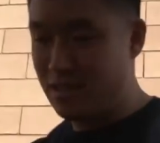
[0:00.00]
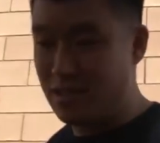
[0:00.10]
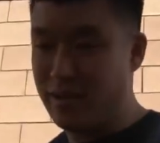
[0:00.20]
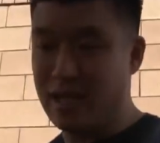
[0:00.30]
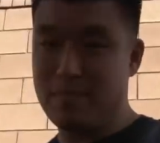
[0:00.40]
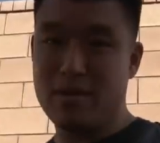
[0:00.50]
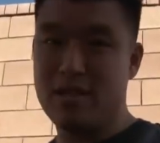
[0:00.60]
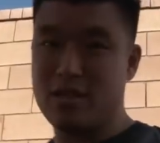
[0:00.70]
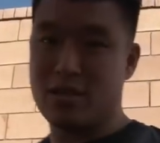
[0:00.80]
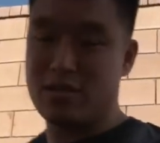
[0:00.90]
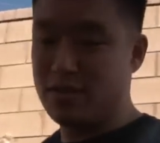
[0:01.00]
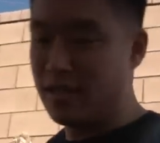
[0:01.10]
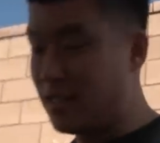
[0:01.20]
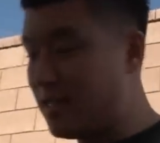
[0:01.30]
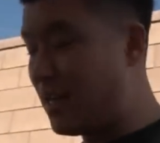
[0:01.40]
so we could put a
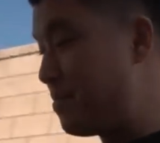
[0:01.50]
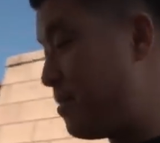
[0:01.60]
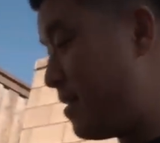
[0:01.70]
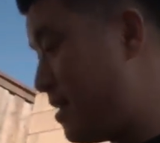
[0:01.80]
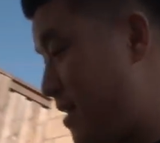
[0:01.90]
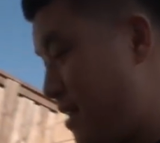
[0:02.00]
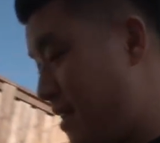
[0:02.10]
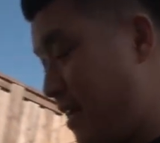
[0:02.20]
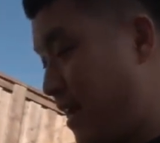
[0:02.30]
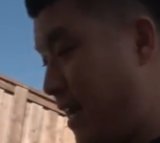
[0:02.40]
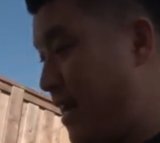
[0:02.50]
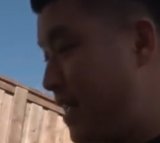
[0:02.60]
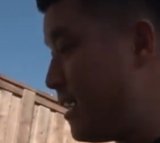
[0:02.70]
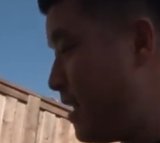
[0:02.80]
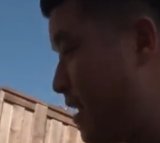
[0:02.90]
jacuzzi on top. And